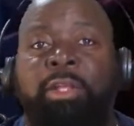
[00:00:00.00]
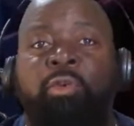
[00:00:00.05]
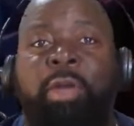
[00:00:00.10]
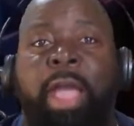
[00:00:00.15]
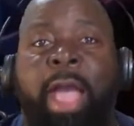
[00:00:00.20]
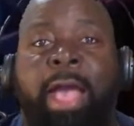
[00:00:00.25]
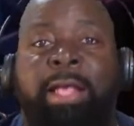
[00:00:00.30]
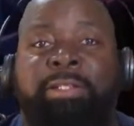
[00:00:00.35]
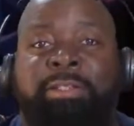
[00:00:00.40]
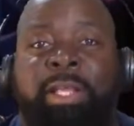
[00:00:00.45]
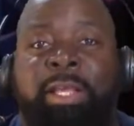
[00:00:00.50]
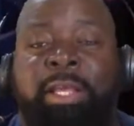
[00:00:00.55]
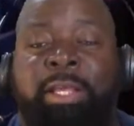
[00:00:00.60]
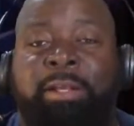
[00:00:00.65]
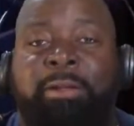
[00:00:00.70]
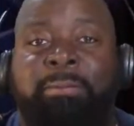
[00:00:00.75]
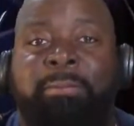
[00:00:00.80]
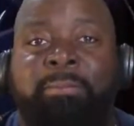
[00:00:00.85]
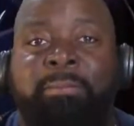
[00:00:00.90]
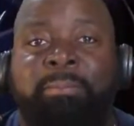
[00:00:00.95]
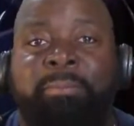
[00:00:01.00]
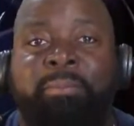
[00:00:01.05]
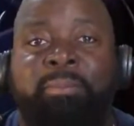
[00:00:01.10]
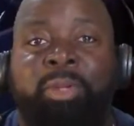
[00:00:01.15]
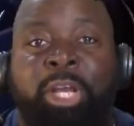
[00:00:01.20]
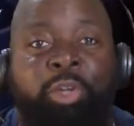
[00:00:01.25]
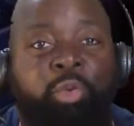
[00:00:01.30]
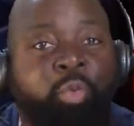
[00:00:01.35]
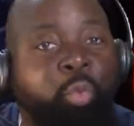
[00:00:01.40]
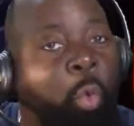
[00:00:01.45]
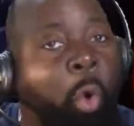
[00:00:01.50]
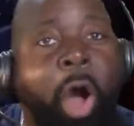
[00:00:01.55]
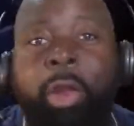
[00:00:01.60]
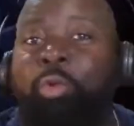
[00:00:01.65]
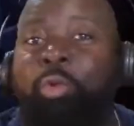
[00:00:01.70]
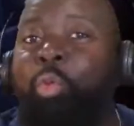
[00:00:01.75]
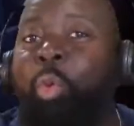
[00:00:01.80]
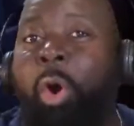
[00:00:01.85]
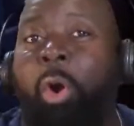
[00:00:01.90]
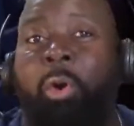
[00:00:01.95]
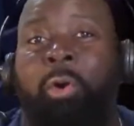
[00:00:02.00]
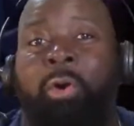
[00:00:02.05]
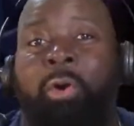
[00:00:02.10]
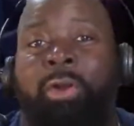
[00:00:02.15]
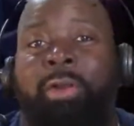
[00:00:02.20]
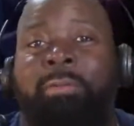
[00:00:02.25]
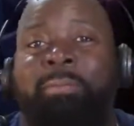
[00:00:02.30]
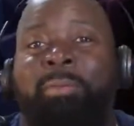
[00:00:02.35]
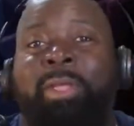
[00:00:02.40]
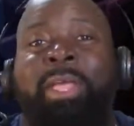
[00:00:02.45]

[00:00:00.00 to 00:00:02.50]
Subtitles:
do you guys think? It's one word.